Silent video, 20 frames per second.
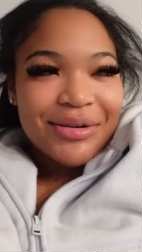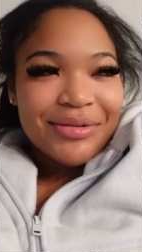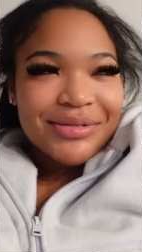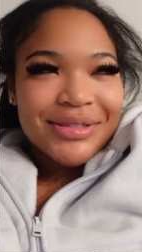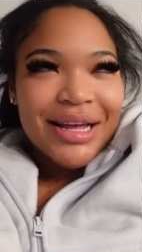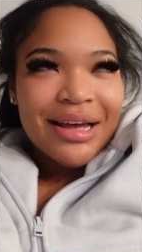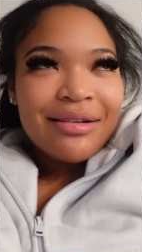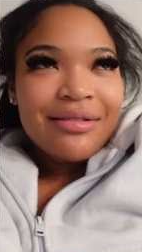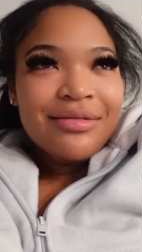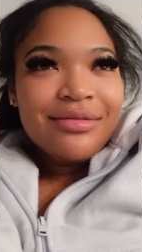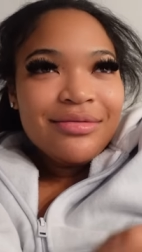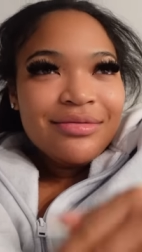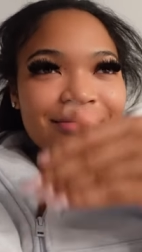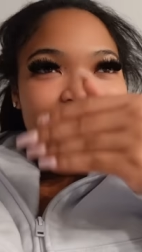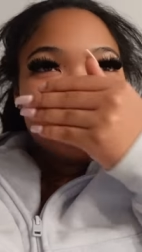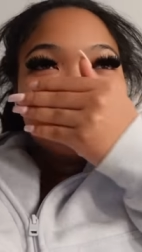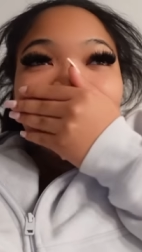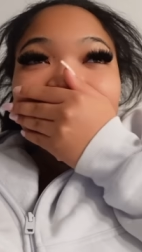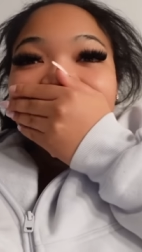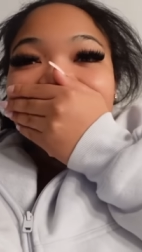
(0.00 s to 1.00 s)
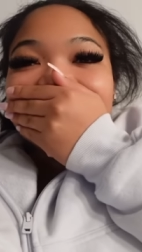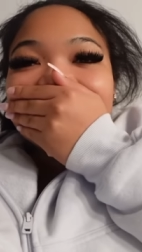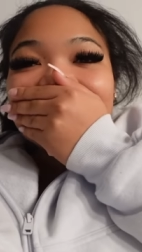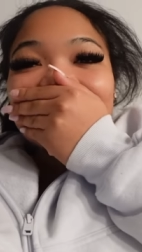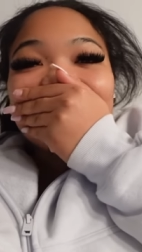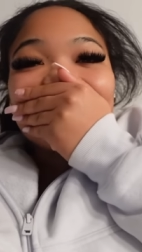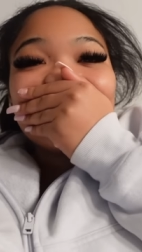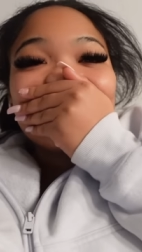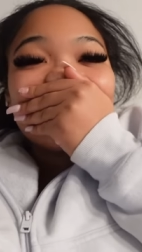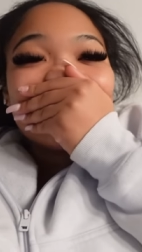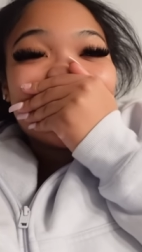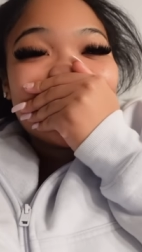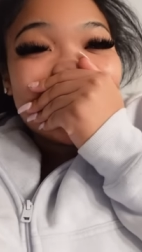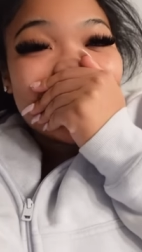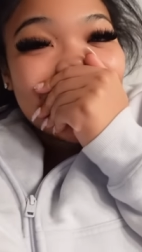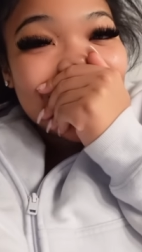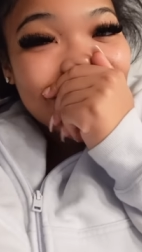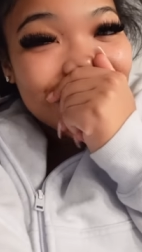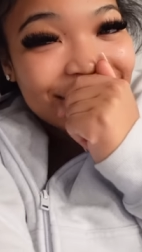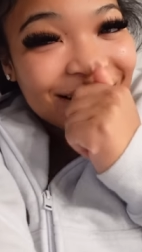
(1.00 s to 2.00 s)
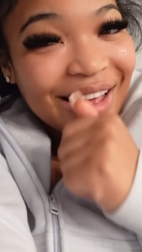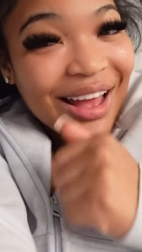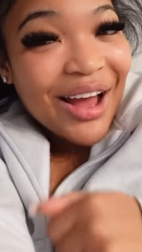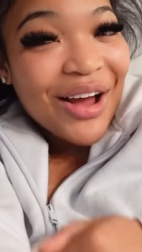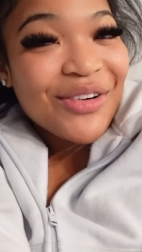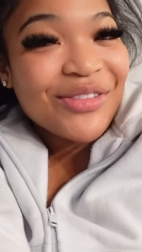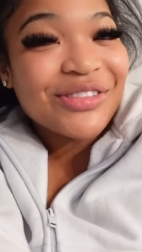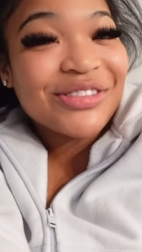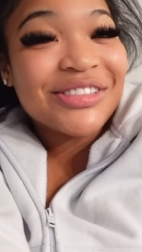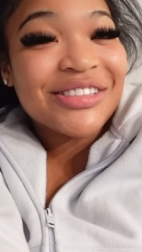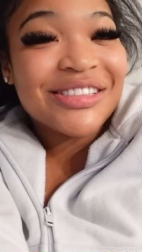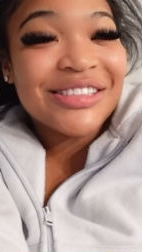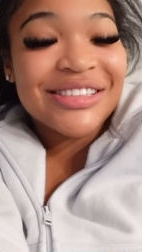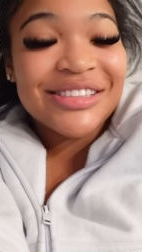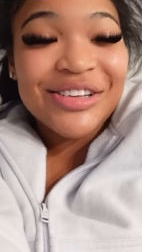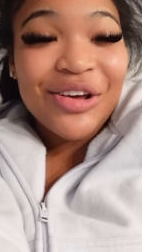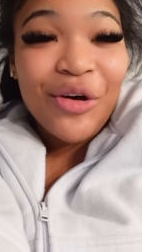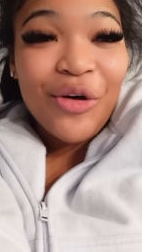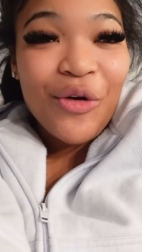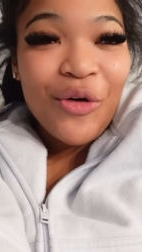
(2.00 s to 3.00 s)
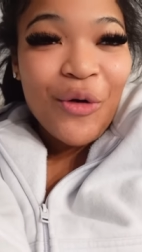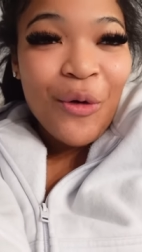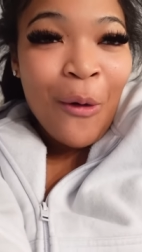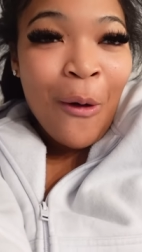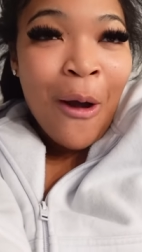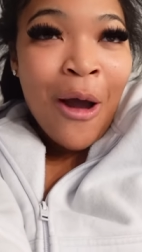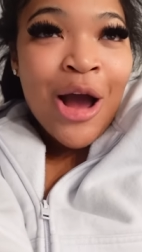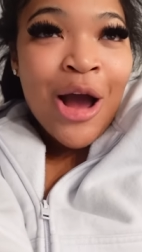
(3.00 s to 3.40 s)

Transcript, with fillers: I was, like, I was just so